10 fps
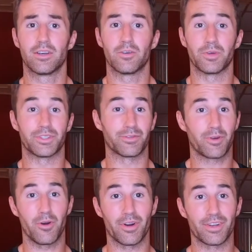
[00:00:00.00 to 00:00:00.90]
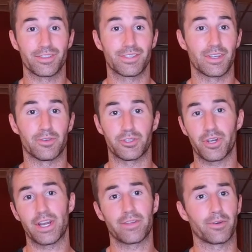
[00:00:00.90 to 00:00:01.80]
Which, of course, if you're
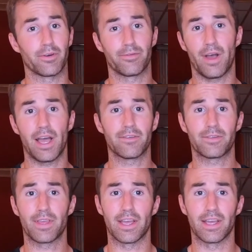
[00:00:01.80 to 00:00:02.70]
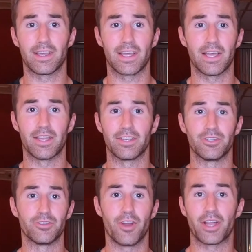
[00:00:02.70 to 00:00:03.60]
training for a 5K and
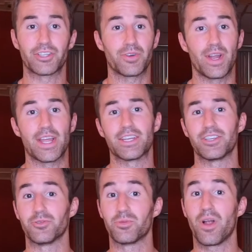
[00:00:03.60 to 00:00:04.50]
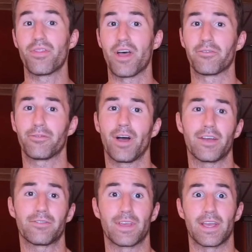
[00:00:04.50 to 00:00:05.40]
you're not trained and you run that
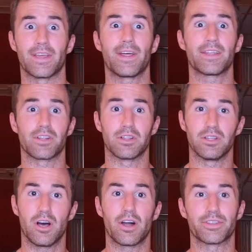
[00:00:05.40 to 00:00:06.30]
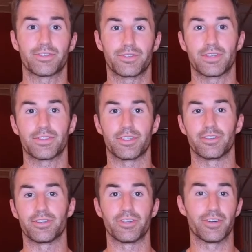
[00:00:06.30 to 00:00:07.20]
5K, that is a lot of stress that you're
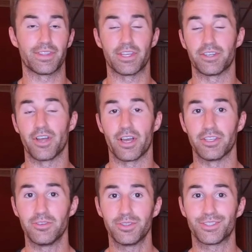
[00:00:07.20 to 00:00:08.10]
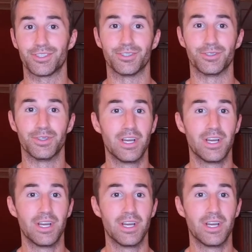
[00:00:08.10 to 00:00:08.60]
enduring that you're not used to.